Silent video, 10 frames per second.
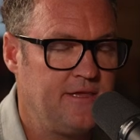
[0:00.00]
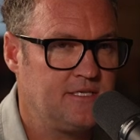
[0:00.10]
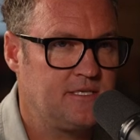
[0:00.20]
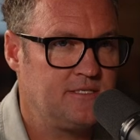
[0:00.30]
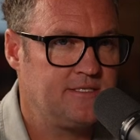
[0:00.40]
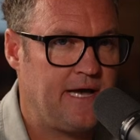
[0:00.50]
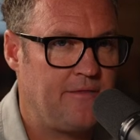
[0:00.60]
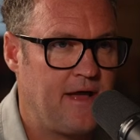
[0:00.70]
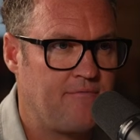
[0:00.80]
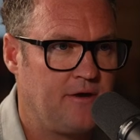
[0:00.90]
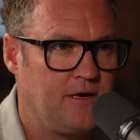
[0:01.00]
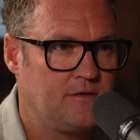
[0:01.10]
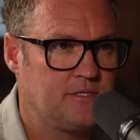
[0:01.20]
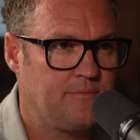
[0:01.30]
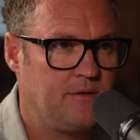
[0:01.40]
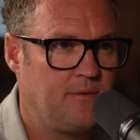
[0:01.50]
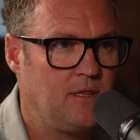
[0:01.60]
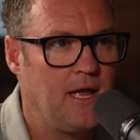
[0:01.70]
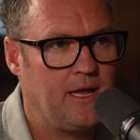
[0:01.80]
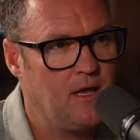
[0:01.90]
think it's because he's South African or something.
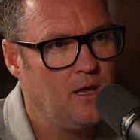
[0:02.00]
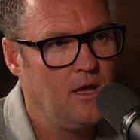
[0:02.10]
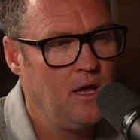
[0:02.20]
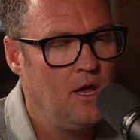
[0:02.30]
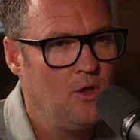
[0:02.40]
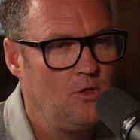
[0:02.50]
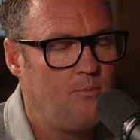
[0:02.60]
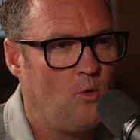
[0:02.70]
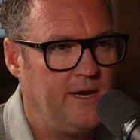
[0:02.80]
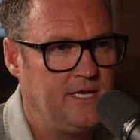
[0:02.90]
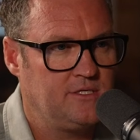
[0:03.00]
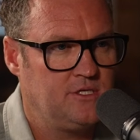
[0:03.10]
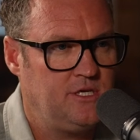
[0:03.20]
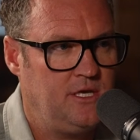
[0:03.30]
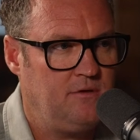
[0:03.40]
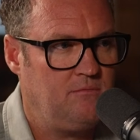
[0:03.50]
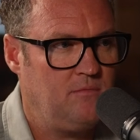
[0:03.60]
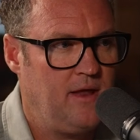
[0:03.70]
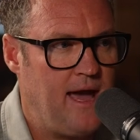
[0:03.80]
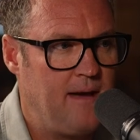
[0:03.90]
But like, the point is she
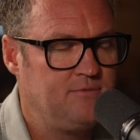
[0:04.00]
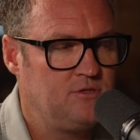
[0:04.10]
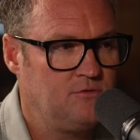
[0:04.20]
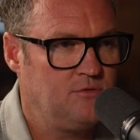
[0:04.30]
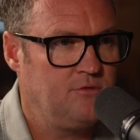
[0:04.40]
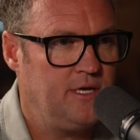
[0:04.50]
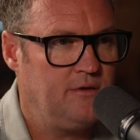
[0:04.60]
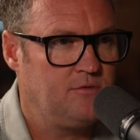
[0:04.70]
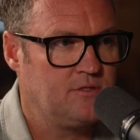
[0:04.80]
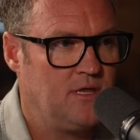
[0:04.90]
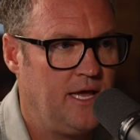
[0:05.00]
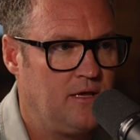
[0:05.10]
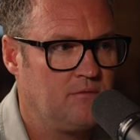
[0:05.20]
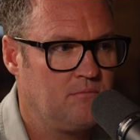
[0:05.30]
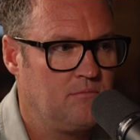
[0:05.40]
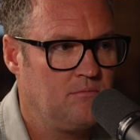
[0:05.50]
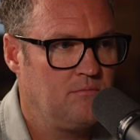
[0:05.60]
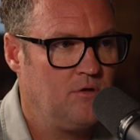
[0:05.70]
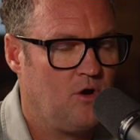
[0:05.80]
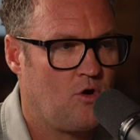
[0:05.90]
absolutely was like,
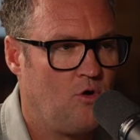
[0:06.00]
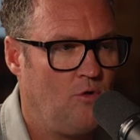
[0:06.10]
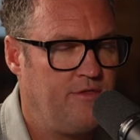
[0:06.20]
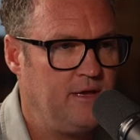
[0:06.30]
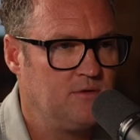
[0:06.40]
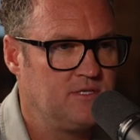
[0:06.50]
her whole thing was,